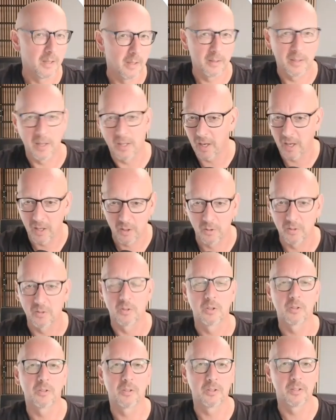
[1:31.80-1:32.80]
that I could
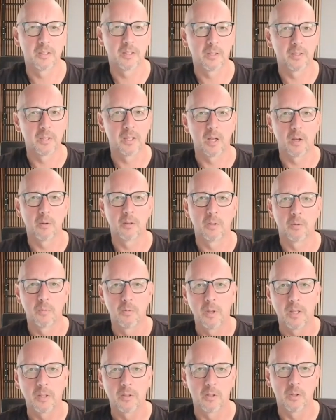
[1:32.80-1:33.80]
just sit down and
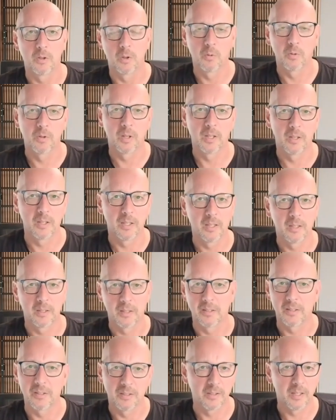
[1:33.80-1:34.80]
write the code I need
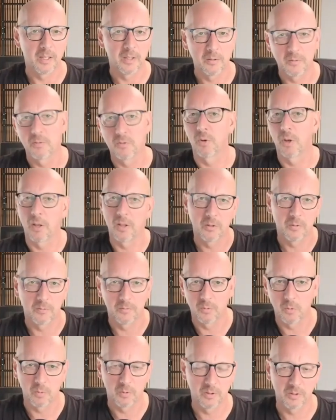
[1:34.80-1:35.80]
instead of trying to
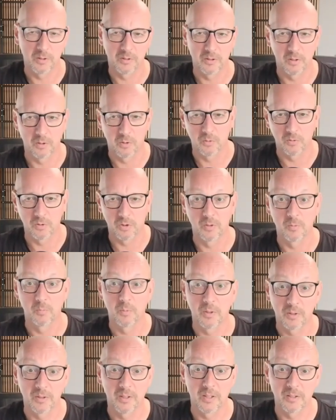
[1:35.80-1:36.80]
force a solution
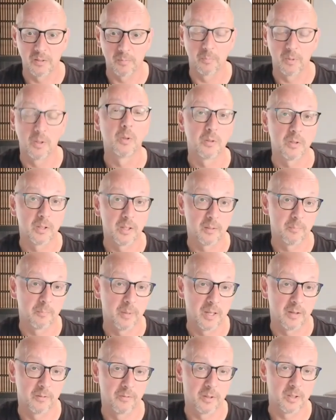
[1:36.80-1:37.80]
with these built-in
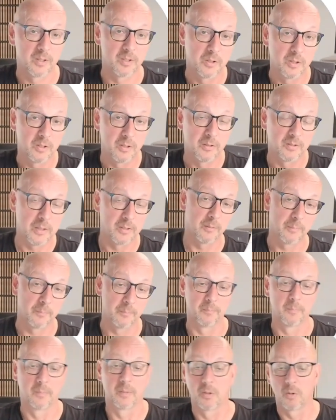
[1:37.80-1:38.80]
make functions.
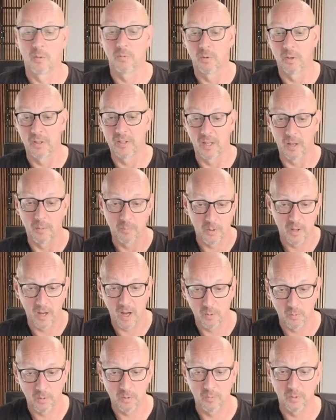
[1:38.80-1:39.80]
So for example,
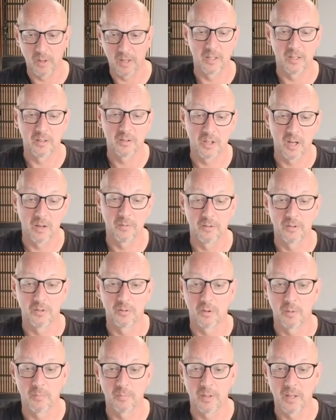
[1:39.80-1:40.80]
I would write in
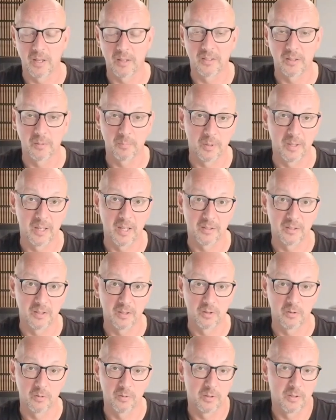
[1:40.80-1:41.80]
JavaScript and simply
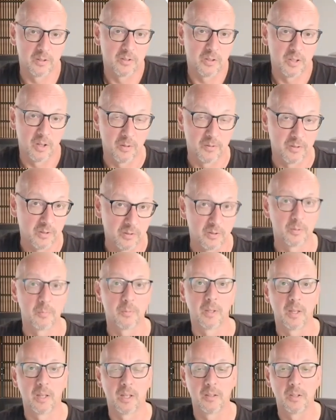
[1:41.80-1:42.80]
execute this
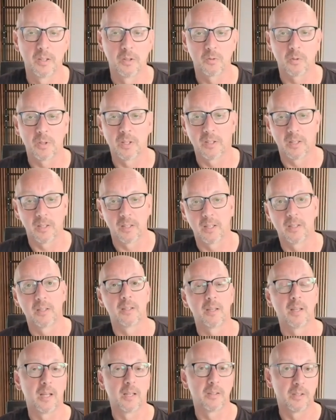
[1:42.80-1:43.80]
JavaScript, integrating
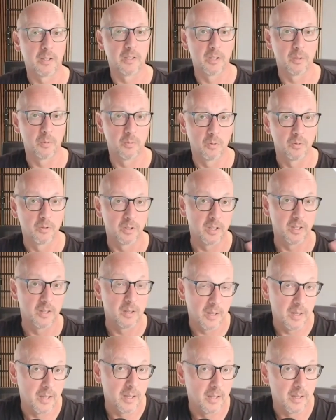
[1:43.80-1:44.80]
it as a subroutine
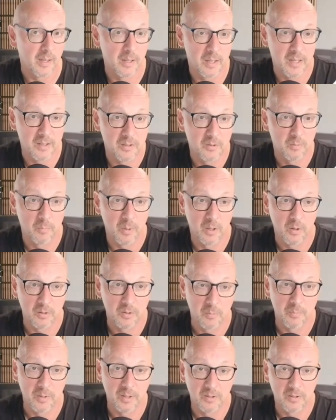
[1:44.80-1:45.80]
into my
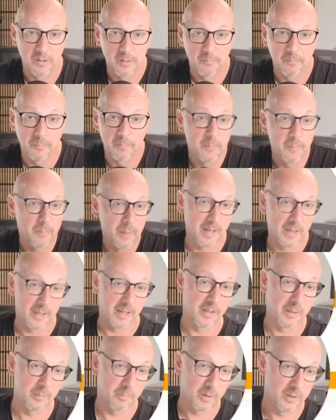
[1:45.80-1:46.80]
automation. And
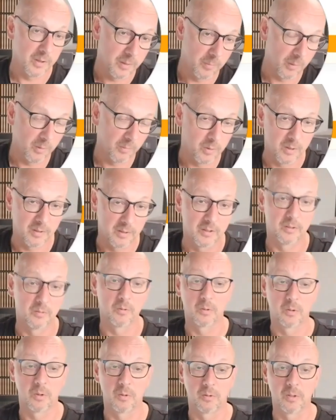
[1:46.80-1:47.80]
that's possible with
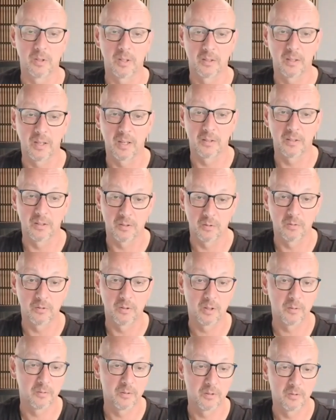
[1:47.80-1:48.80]
0CodeKit execute
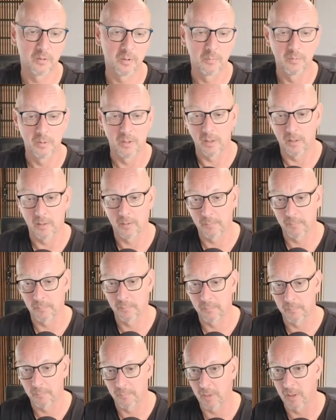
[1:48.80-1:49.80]
JavaScript.
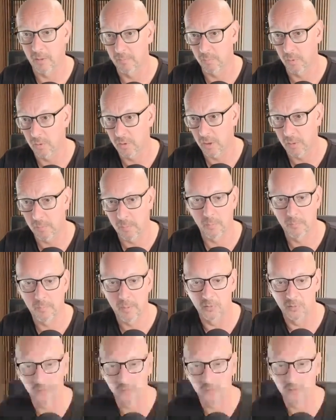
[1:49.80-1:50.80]
I've pulled up the
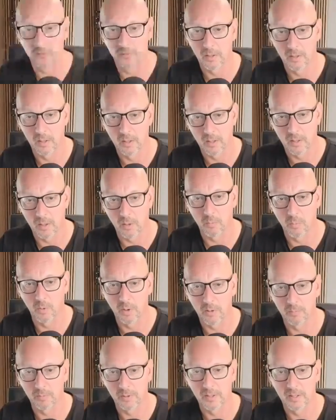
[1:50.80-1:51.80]
page here where
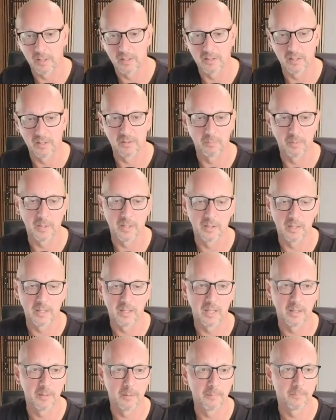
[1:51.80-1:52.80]
everything is explained
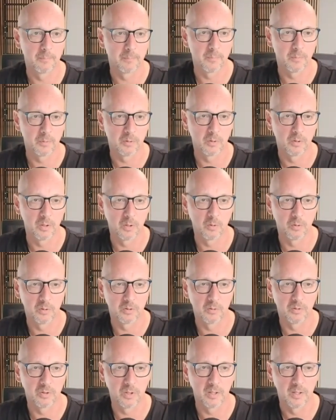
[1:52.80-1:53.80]
again. You can also
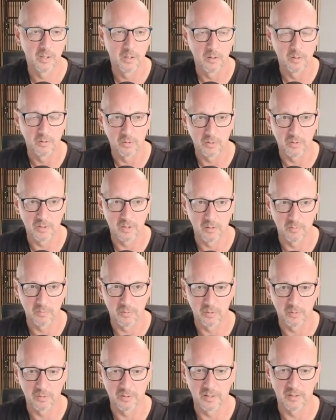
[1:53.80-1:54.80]
check it out yourself
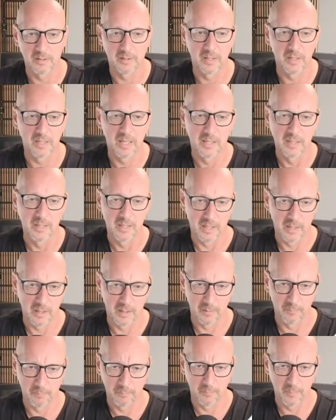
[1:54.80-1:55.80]
using the link
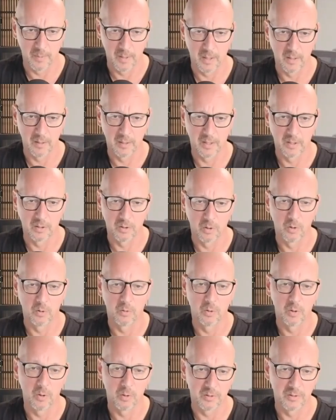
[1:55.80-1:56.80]
here. Each call
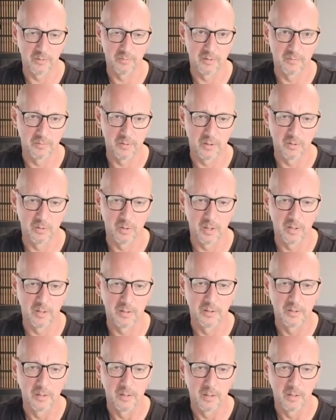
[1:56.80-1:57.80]
costs 50
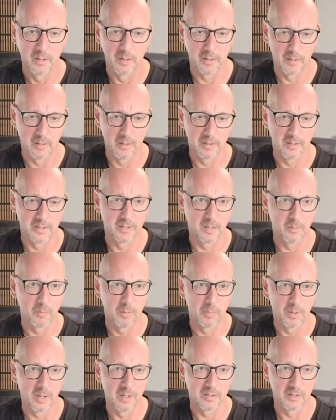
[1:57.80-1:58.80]
credits. The same
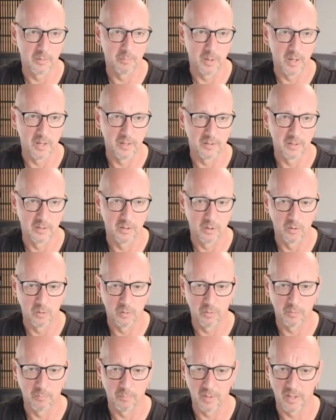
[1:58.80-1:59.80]
applies to Python
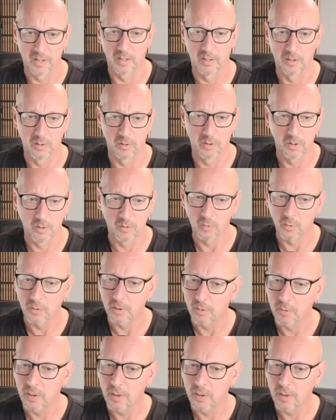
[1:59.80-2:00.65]
code, meaning you can also